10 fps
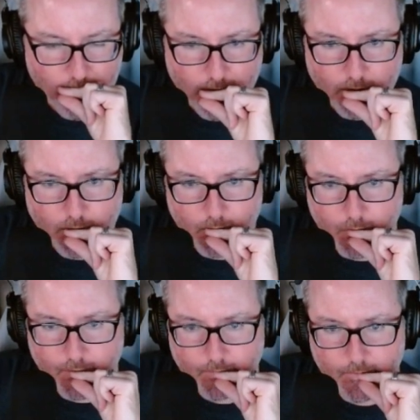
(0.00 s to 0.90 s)

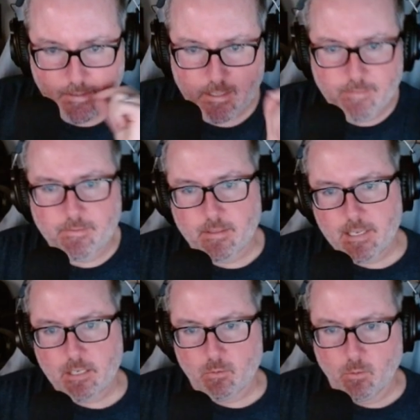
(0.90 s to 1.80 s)
So if
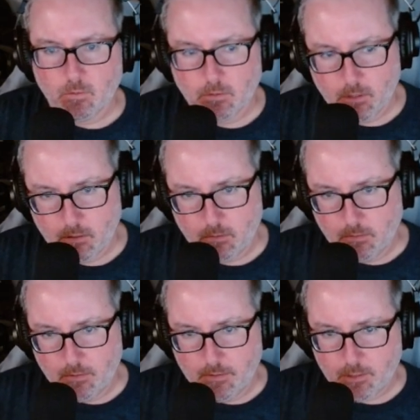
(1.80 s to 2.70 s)
these were
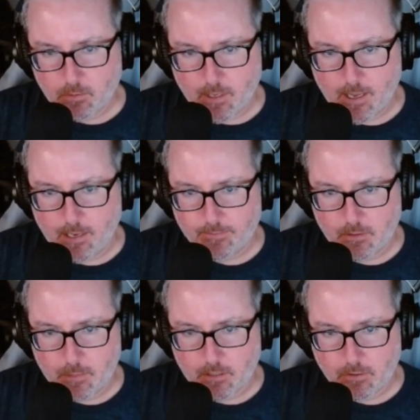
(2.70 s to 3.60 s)
low, this would have to
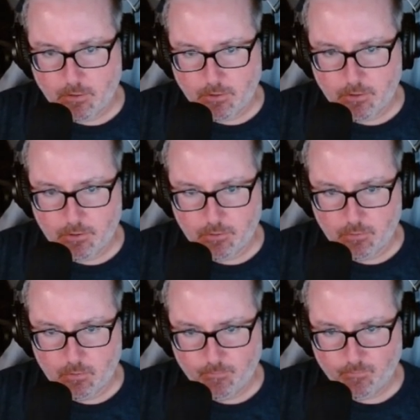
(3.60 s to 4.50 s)
be a
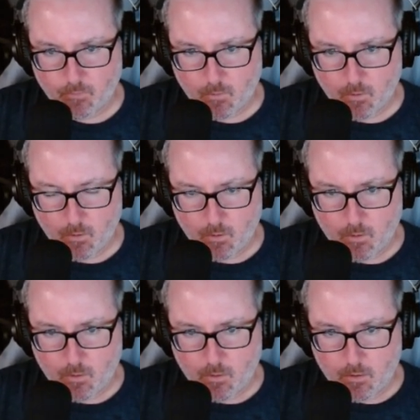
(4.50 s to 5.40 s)
2.
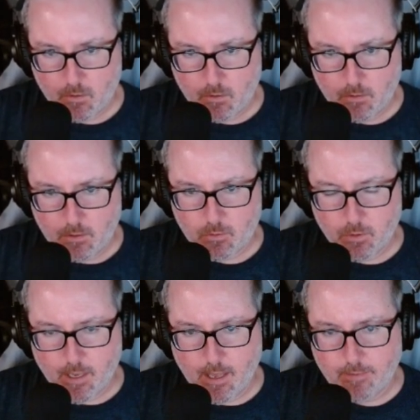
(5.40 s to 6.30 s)
This
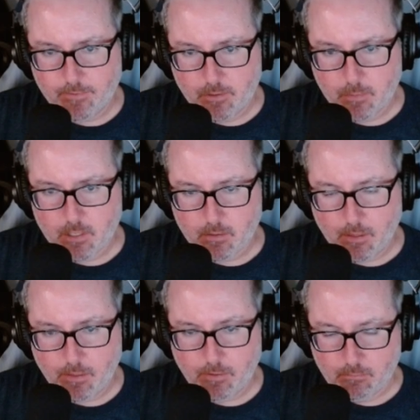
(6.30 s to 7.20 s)
would have to be a
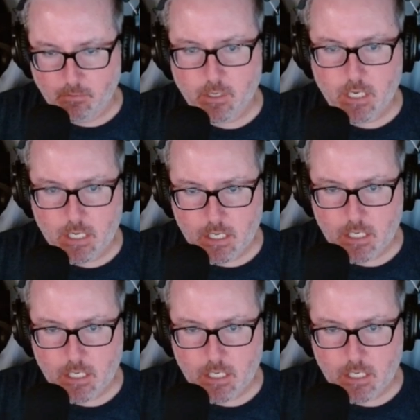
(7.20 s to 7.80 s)
3.